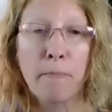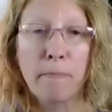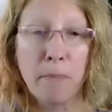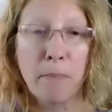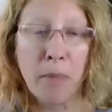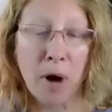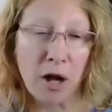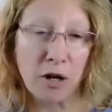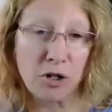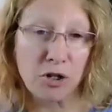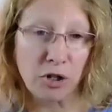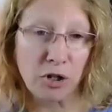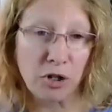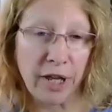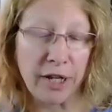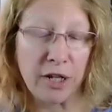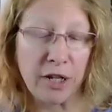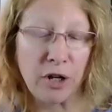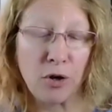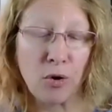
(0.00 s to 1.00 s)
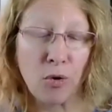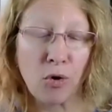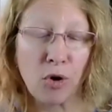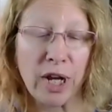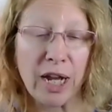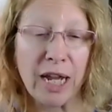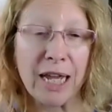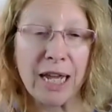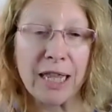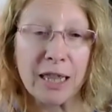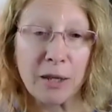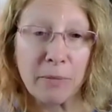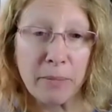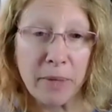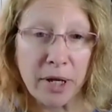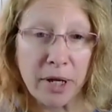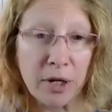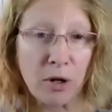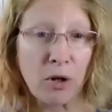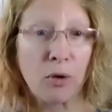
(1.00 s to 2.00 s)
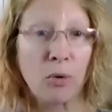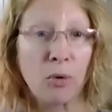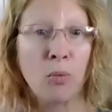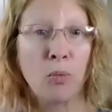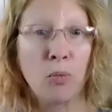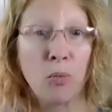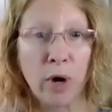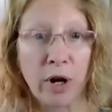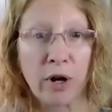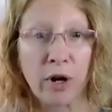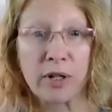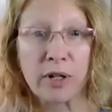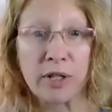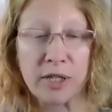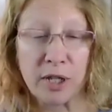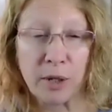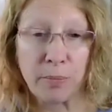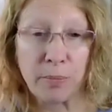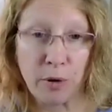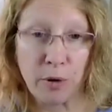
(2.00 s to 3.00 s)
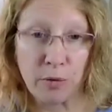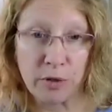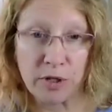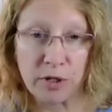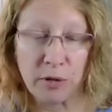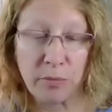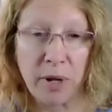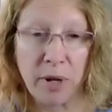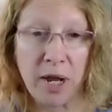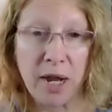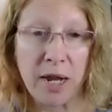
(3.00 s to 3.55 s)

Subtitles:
modulated or in the middle where it's supposed to